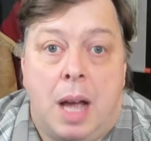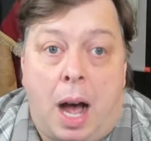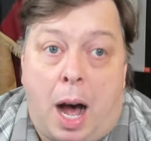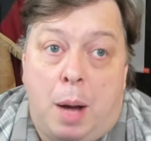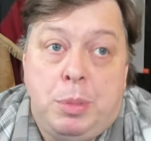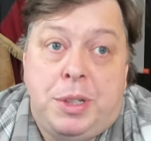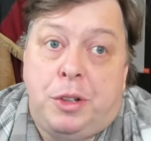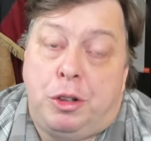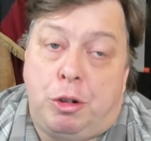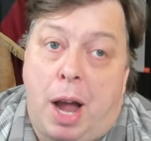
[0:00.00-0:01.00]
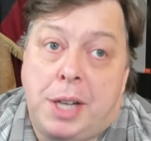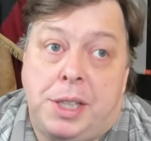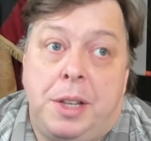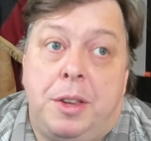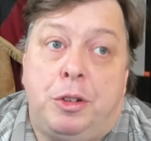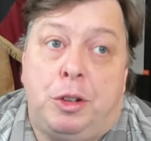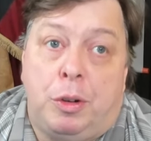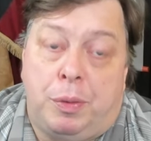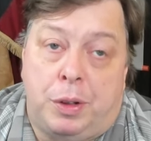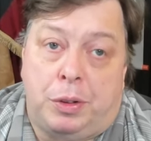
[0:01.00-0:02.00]
I'm just scratching the
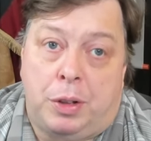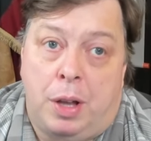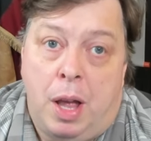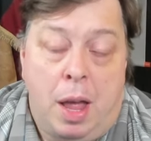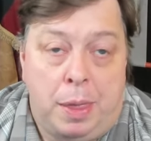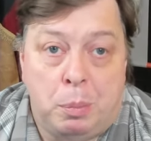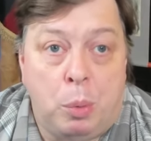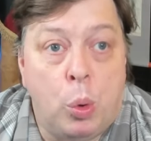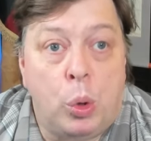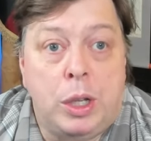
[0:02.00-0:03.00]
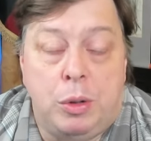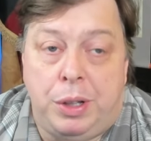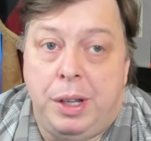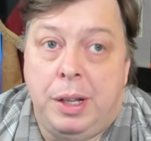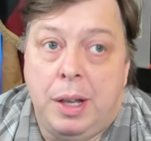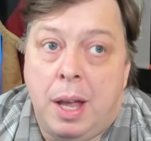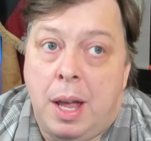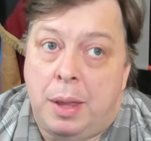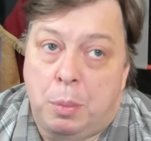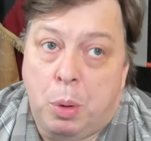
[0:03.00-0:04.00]
surface. The more you dig,
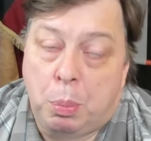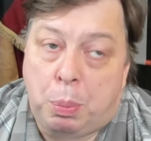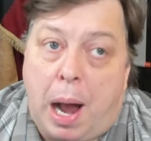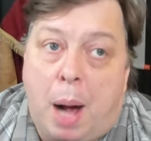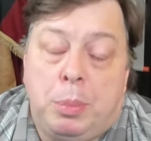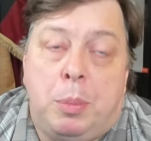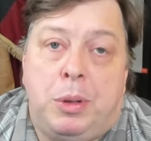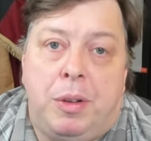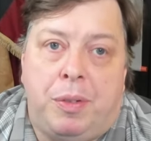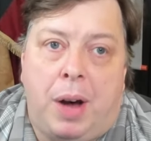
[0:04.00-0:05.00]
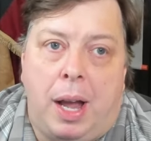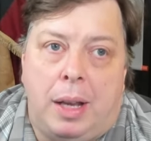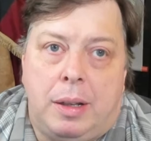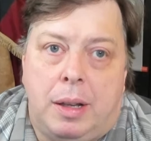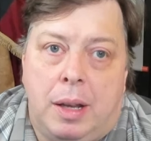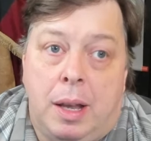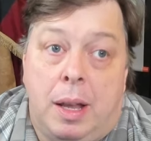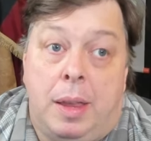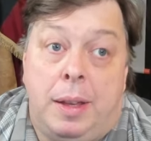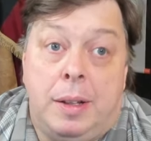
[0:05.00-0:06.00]
the more problems you find.
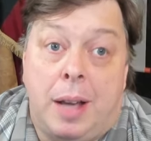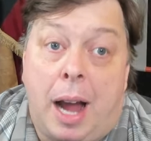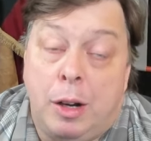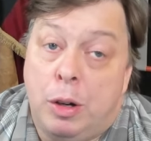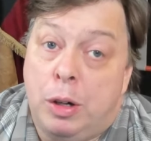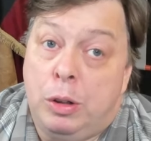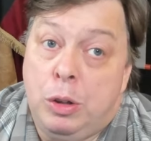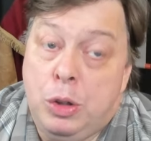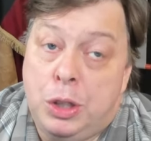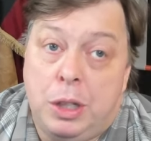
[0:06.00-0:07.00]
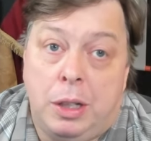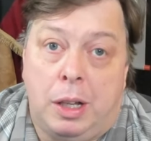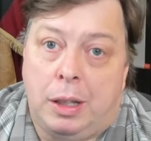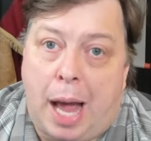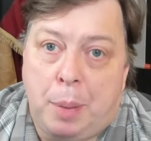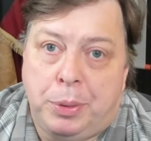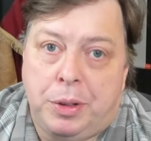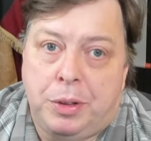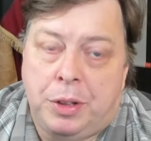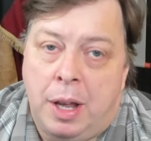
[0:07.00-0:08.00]
The entire illusion
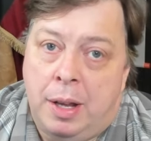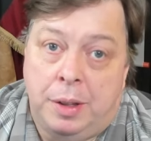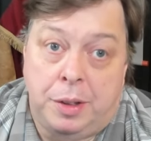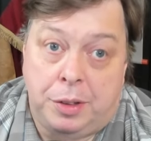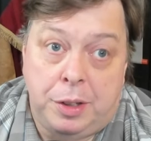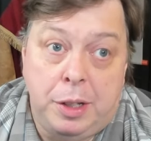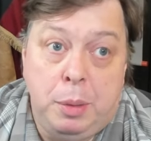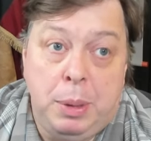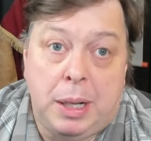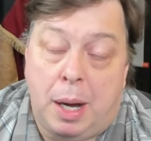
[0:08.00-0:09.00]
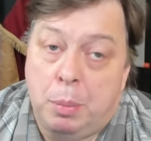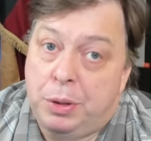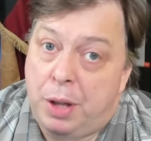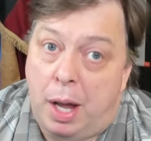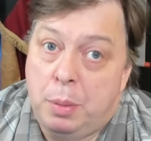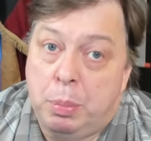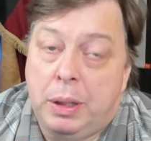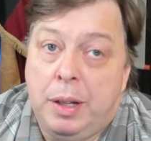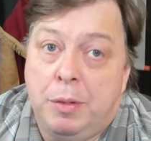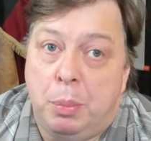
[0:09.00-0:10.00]
collapses, the city becomes
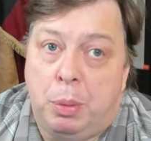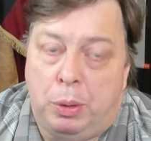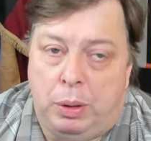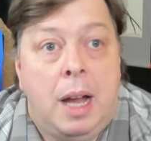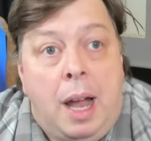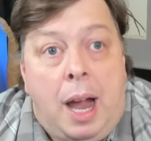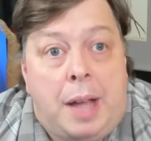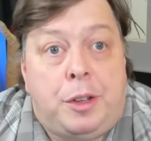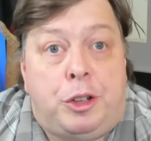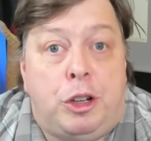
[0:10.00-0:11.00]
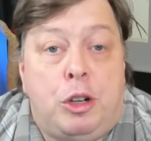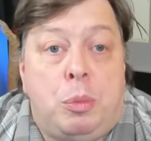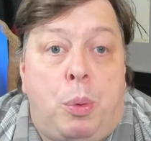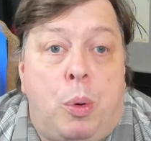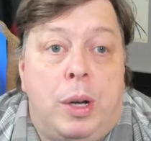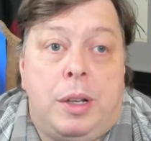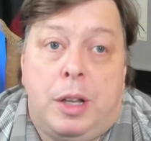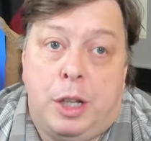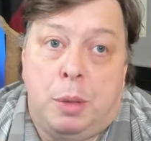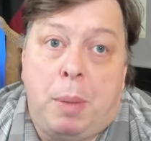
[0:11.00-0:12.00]
unbelievable. At a certain point,
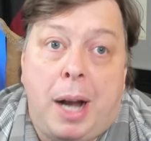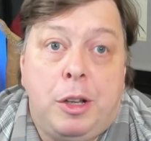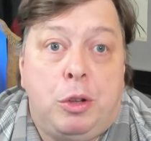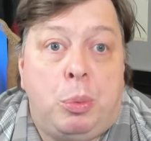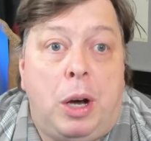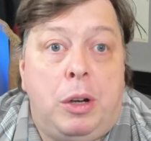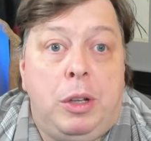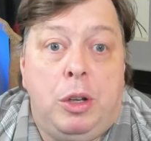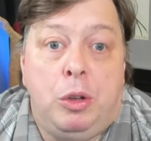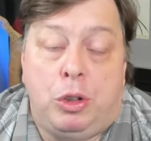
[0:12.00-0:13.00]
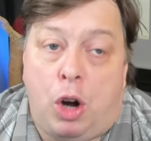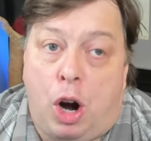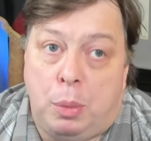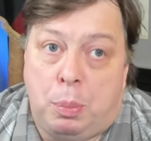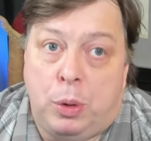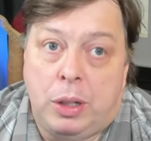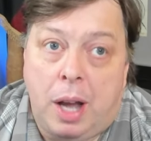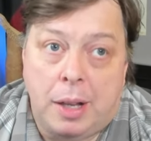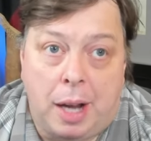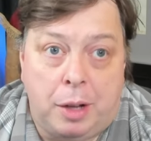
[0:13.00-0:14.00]
you might as well use cardboard
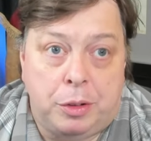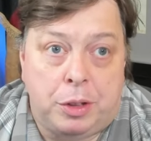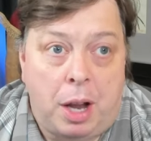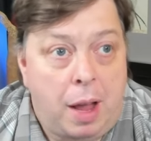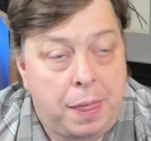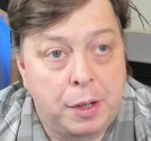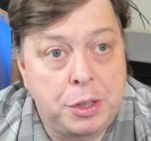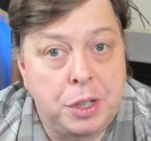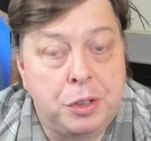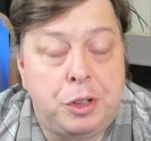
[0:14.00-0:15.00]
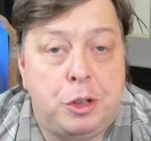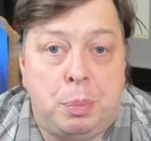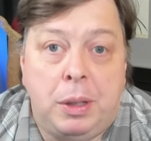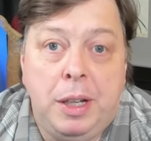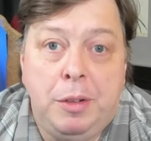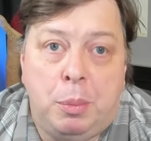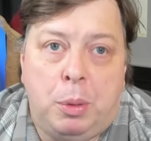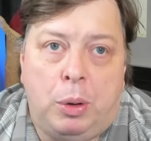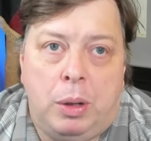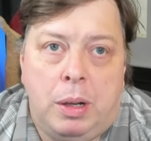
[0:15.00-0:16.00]
cutouts. They're just as
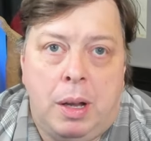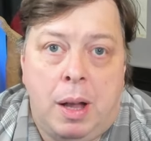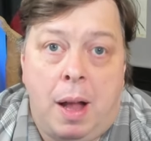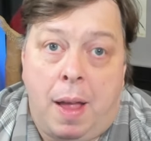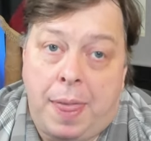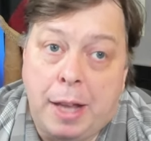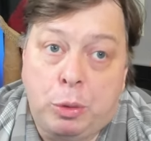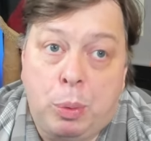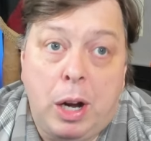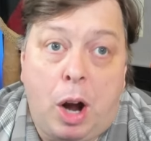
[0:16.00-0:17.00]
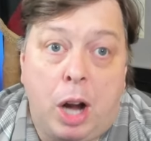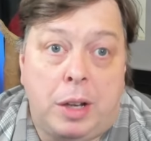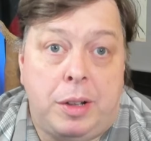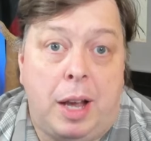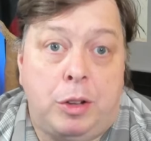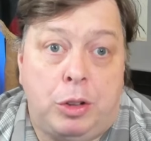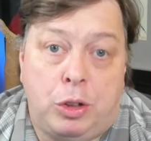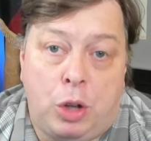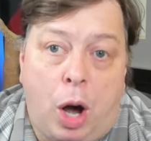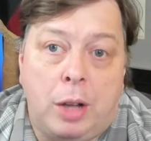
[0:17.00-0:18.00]
believable. That's why architects are
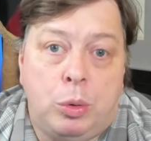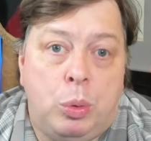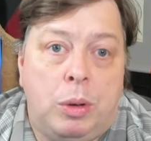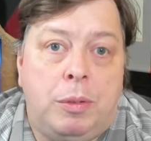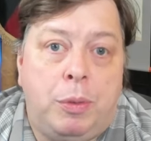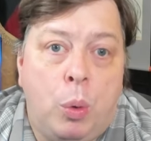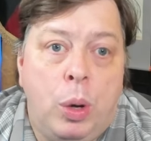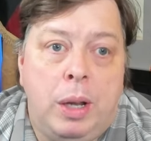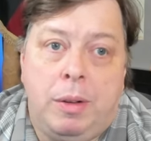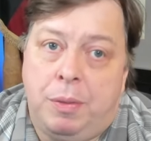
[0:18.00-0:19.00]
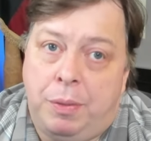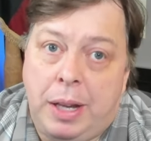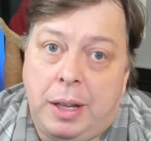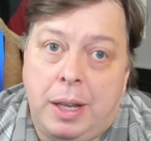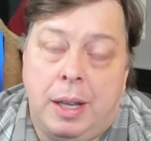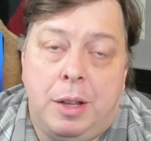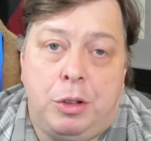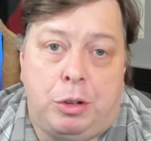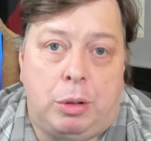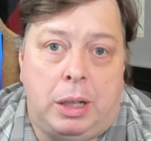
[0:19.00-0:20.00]
taught to avoid faking
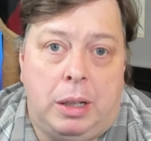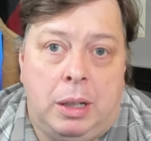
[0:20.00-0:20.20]
history.